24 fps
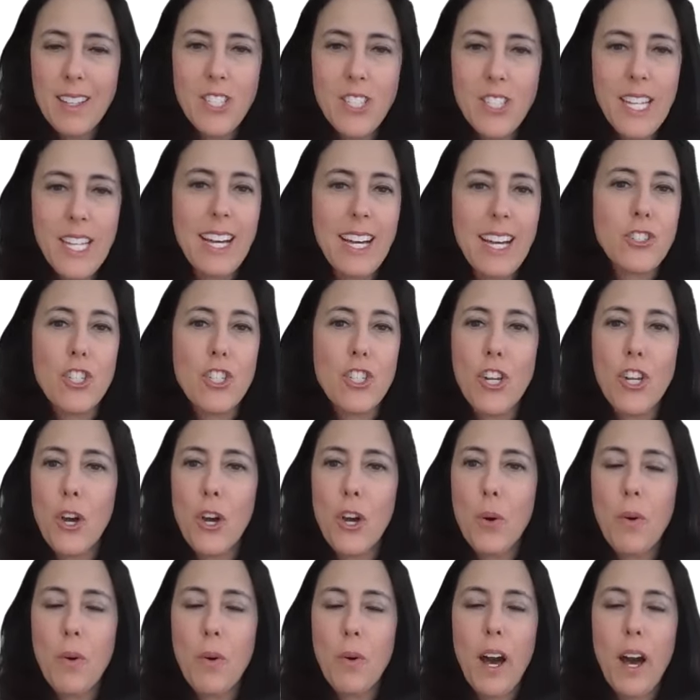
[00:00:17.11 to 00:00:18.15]
to get to
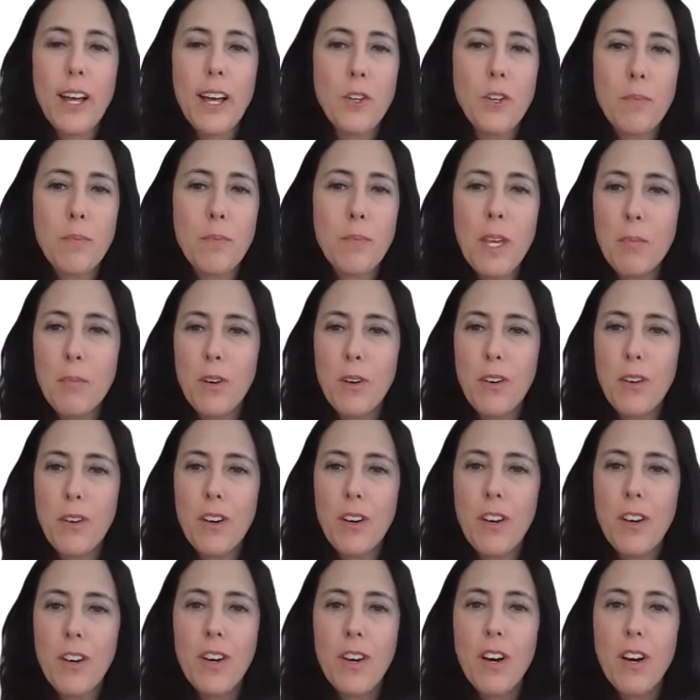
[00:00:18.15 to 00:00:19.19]
know other people
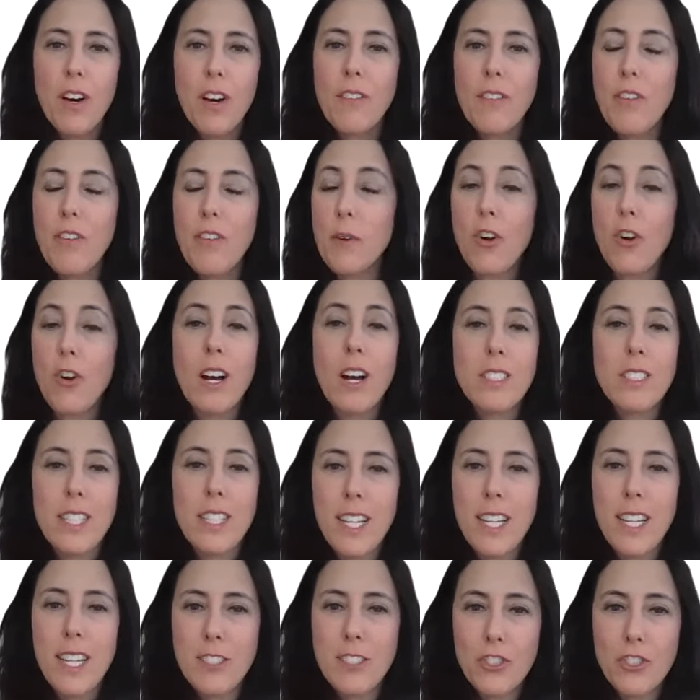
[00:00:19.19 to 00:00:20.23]
from across the
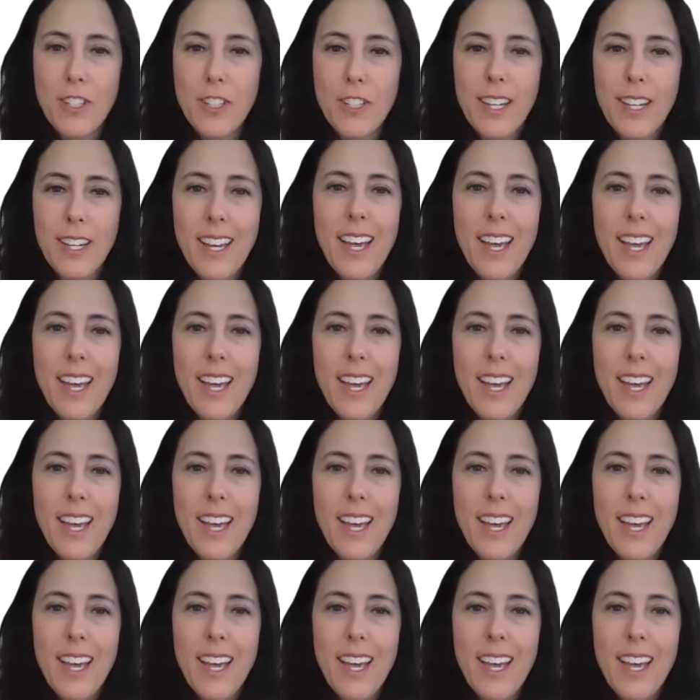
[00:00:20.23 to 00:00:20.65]
country.